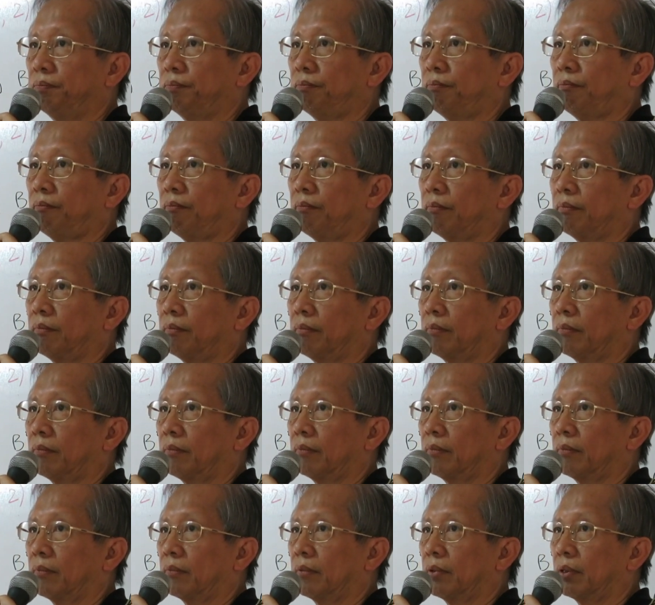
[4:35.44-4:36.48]

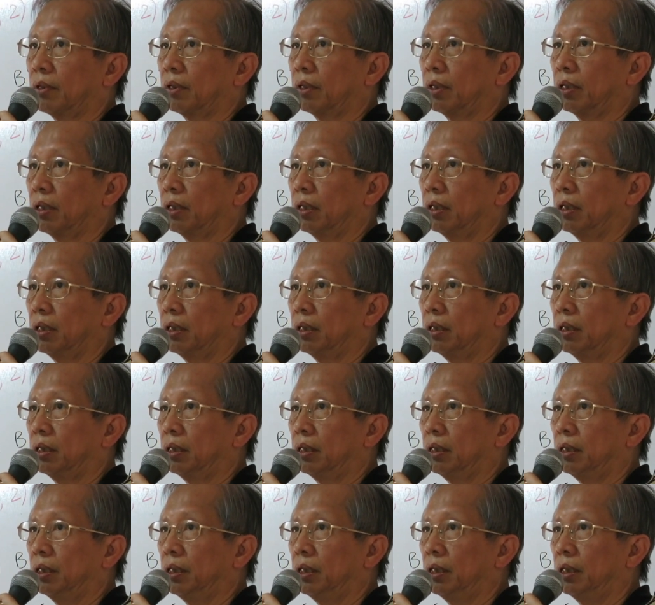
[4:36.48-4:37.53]

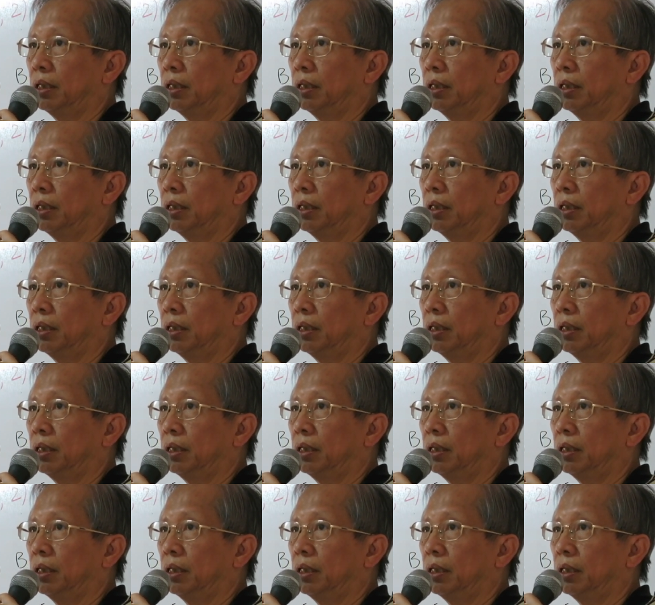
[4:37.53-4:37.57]
(silence)